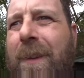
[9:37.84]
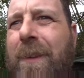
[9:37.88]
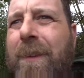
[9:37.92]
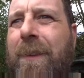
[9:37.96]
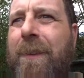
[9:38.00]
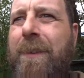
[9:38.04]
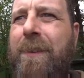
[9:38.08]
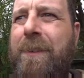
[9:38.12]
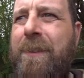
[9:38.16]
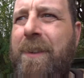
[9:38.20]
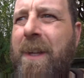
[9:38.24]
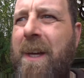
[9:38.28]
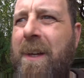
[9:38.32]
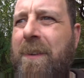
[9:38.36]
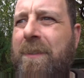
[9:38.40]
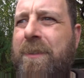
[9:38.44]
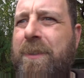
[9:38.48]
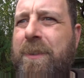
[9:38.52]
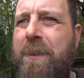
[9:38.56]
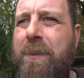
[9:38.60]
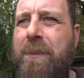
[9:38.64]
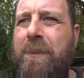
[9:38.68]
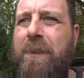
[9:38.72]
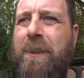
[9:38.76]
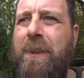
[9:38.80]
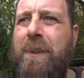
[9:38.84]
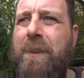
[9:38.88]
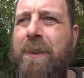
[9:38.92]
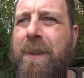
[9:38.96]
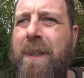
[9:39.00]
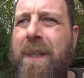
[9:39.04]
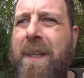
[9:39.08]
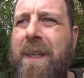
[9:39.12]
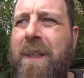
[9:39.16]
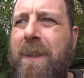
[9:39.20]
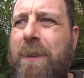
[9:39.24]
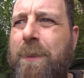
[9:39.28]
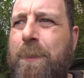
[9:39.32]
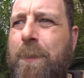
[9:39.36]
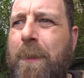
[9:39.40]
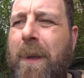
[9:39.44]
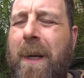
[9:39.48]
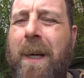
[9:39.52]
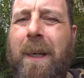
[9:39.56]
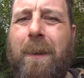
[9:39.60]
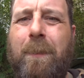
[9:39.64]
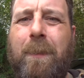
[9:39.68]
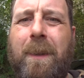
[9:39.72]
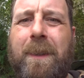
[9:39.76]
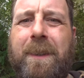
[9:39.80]
thefts a few years
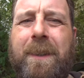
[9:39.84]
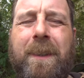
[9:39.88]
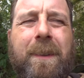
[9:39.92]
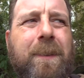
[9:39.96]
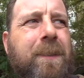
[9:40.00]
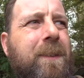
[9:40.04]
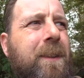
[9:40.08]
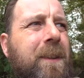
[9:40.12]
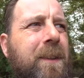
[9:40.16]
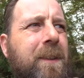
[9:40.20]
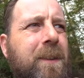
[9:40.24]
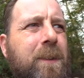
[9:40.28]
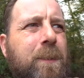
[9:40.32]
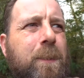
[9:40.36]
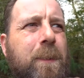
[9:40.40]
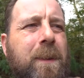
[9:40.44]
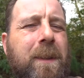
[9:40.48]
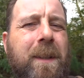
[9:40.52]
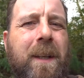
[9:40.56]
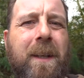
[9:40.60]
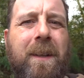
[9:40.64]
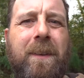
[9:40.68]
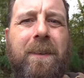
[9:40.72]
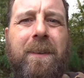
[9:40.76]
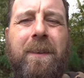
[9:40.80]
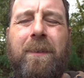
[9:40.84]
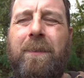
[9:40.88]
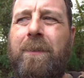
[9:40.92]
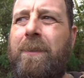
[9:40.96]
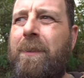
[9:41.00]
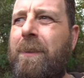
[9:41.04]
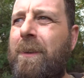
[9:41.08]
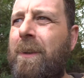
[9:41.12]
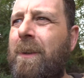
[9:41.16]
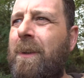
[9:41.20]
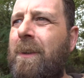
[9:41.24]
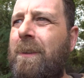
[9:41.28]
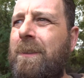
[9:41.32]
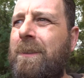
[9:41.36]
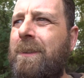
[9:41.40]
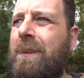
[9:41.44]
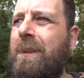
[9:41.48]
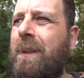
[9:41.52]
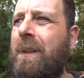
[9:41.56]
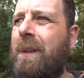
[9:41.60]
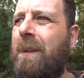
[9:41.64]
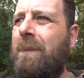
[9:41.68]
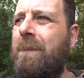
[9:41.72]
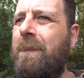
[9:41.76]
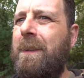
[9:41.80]
back, but I don't think there's been anything for a long
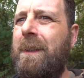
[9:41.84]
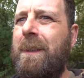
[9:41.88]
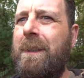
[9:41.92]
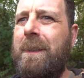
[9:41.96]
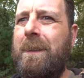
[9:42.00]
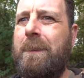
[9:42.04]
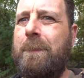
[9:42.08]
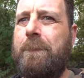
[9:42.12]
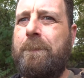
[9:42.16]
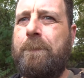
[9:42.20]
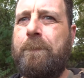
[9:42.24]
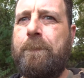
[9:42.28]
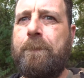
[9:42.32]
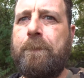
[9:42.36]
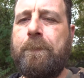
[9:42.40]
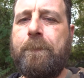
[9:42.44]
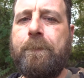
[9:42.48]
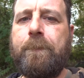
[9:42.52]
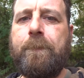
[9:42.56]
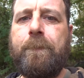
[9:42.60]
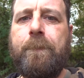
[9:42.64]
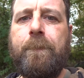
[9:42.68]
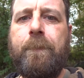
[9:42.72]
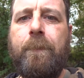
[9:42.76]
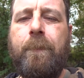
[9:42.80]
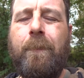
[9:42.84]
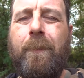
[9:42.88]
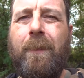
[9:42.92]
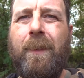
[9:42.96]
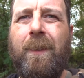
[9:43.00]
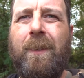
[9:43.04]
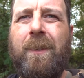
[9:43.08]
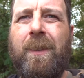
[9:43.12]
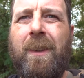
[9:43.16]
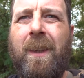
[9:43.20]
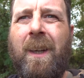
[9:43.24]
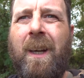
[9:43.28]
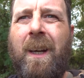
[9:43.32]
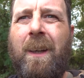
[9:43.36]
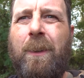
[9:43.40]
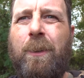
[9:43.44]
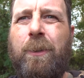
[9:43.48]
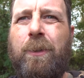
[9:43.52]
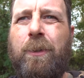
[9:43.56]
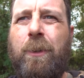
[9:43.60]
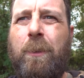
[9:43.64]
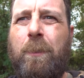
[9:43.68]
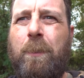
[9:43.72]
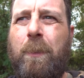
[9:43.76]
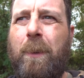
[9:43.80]
time now. So I
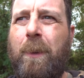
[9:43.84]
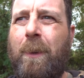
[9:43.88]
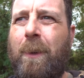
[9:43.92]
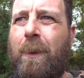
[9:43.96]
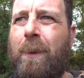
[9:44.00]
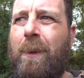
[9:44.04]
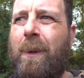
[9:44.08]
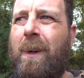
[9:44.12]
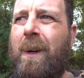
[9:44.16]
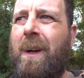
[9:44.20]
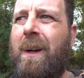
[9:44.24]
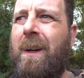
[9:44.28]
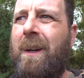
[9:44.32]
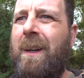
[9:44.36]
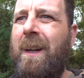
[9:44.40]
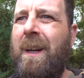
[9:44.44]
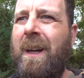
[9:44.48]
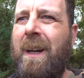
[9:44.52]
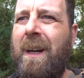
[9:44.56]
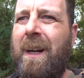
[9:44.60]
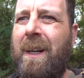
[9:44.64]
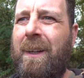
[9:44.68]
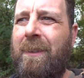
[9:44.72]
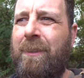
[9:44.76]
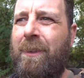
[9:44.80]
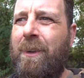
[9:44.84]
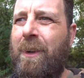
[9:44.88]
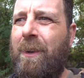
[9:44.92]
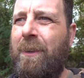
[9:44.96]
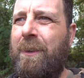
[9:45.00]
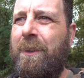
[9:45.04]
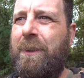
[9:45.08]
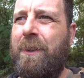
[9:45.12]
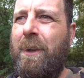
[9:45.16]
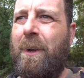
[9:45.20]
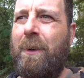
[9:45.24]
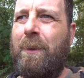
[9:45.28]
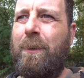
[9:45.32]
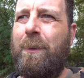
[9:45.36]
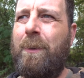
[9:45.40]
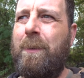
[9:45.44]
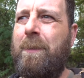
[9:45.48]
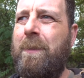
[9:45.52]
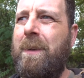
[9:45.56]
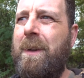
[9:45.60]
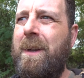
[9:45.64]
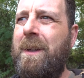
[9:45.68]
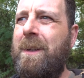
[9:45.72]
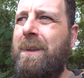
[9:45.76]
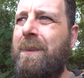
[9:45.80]
should be alright. And I've got the dog with
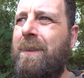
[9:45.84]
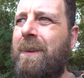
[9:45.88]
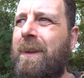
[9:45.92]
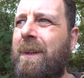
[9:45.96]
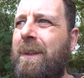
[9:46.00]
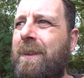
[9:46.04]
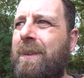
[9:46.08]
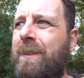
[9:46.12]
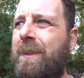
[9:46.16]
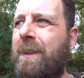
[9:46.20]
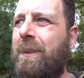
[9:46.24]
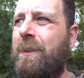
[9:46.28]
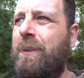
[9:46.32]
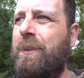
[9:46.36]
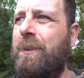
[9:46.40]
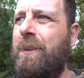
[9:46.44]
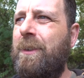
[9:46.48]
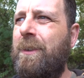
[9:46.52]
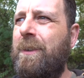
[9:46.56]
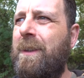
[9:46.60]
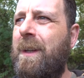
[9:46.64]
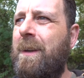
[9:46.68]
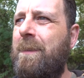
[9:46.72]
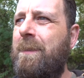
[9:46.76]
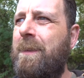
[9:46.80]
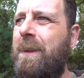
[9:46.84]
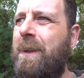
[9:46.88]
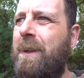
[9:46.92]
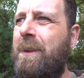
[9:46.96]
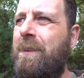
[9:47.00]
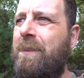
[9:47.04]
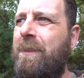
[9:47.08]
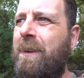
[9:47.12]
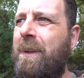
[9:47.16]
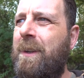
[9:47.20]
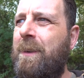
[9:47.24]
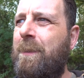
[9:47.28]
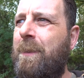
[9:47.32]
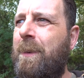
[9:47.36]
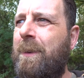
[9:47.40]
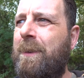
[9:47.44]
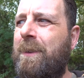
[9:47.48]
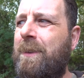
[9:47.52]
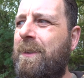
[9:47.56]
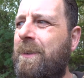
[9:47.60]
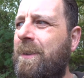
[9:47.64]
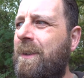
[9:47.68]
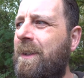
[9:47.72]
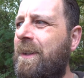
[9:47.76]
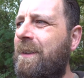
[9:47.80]
me anyway, so she'll let me know if
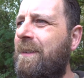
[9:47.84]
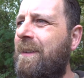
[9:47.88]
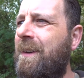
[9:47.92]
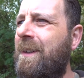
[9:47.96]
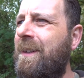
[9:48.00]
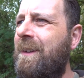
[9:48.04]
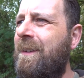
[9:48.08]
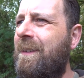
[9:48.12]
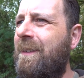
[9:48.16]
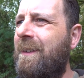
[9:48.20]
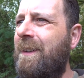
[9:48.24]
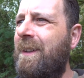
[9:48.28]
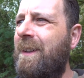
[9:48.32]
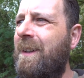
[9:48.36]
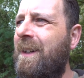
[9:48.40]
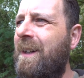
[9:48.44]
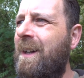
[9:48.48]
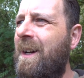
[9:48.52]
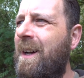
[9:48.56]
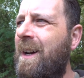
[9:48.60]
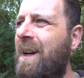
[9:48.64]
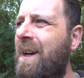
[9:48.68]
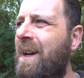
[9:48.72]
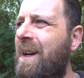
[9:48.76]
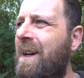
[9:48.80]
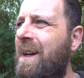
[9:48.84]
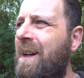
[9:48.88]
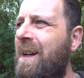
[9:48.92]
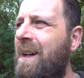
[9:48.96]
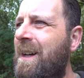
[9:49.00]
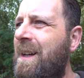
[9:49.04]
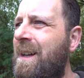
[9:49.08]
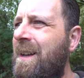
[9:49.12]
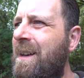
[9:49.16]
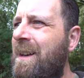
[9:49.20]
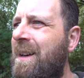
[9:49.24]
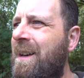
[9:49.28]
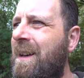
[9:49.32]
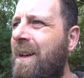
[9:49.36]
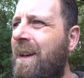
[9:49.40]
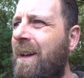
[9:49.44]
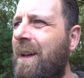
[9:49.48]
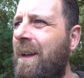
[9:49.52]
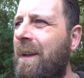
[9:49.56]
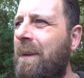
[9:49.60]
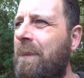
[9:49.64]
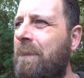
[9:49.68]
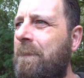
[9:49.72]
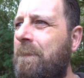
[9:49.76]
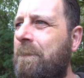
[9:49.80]
anybody's there anyway.
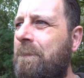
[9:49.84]
But